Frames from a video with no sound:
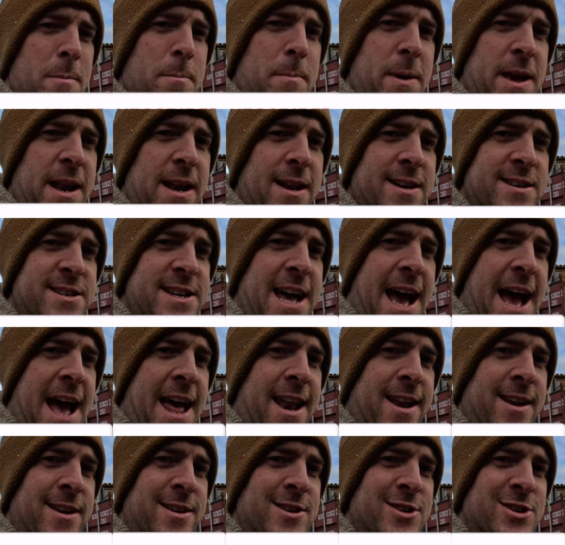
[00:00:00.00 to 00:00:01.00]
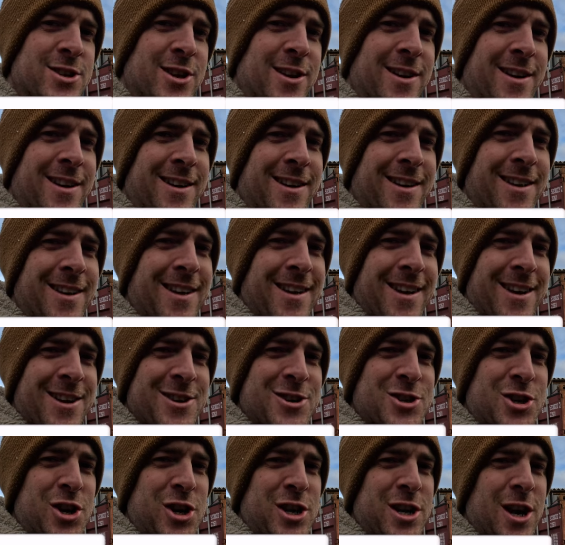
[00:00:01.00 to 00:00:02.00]
build dens and
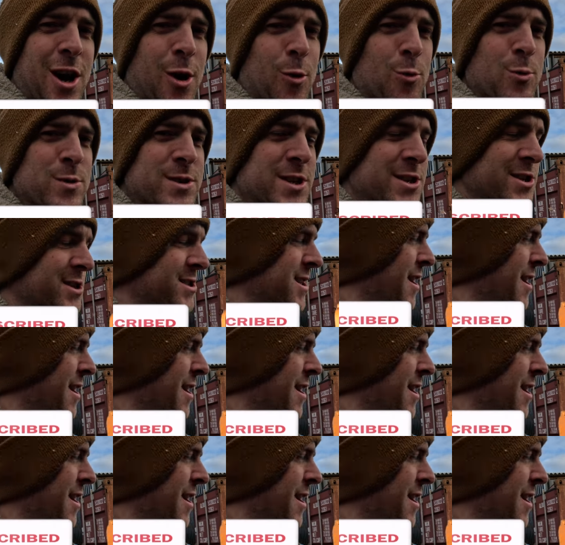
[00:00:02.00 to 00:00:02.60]
tree houses and